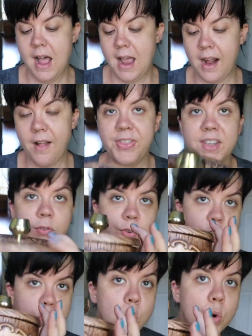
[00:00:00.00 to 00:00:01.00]
I got this
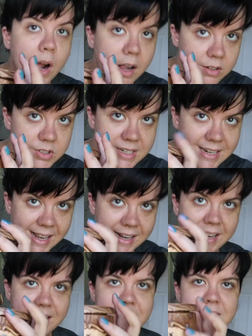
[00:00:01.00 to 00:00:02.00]
for
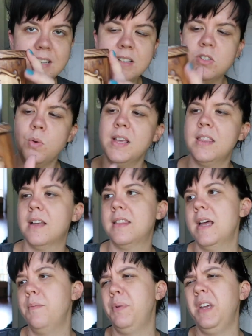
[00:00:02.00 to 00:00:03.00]
$2.99, so I thought
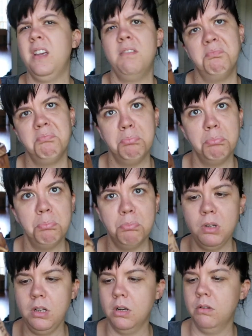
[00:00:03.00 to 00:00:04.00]
that'd be,
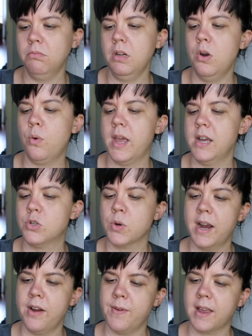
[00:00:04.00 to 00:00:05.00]
you know, an okay
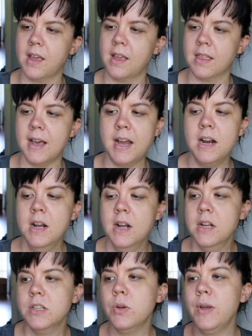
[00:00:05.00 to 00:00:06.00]
trade if I could get that.
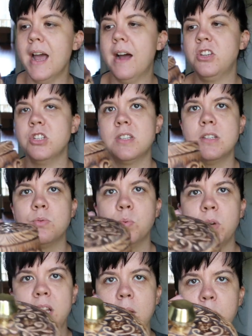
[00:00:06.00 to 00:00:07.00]
So yeah, just this
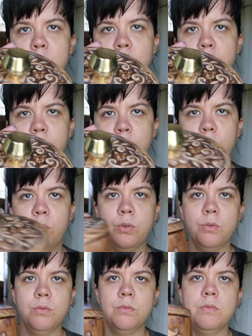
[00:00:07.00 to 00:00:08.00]
really
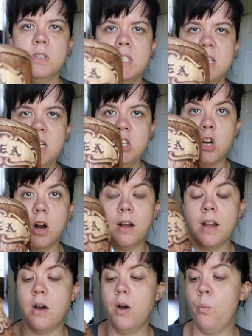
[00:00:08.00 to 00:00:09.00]
beautiful tea jar.
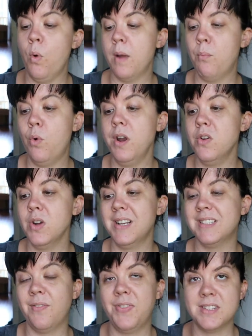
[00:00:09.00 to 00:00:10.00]
Now what I'm wondering
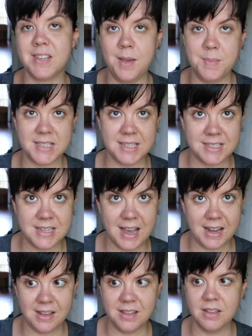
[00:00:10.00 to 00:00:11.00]
is if this came as a
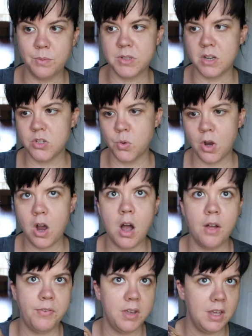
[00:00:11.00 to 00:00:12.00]
set, and then there was also a
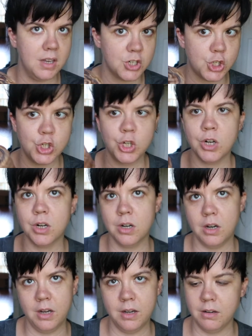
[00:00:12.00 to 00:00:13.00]
coffee and a
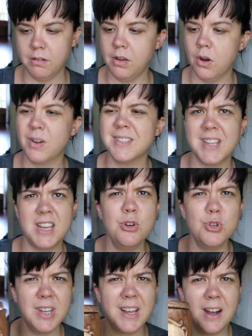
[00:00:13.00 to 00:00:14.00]
sugar, and you know, because they
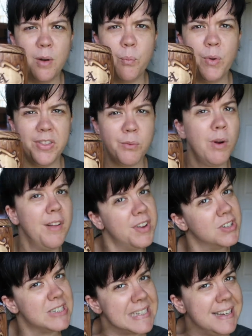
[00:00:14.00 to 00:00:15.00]
usually come with it. Where
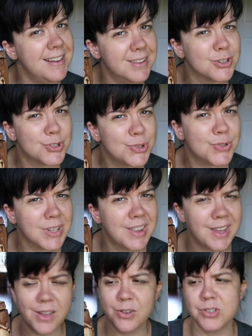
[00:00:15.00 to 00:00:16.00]
there's tea, there's usually
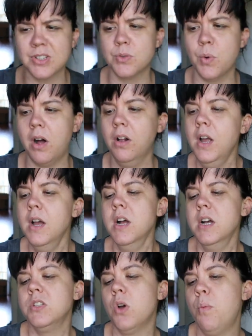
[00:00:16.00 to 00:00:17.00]
the others as well.
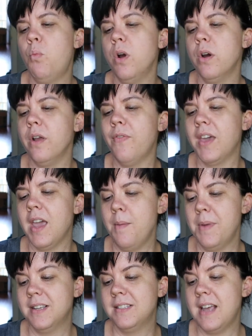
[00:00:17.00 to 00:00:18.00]
So I'm wondering if it
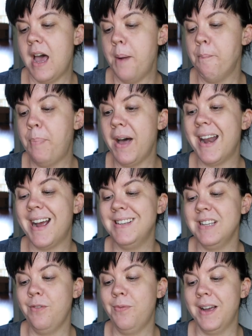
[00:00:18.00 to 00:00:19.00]
came in a set, but I
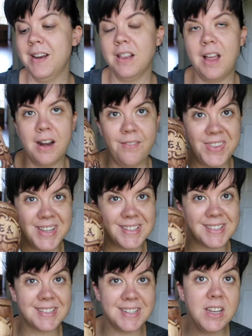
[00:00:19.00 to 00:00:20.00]
did find a lot of
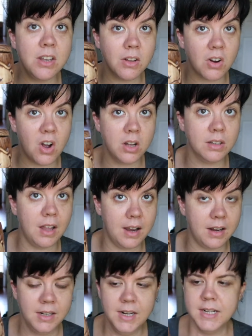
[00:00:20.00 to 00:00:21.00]
these singular
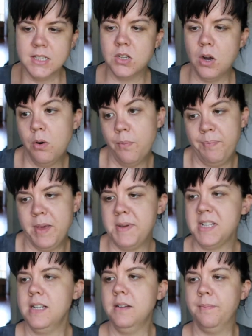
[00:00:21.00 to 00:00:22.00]
online, so
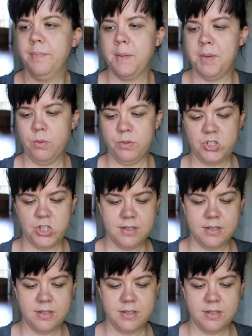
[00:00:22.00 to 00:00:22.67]
maybe it didn't. Maybe it was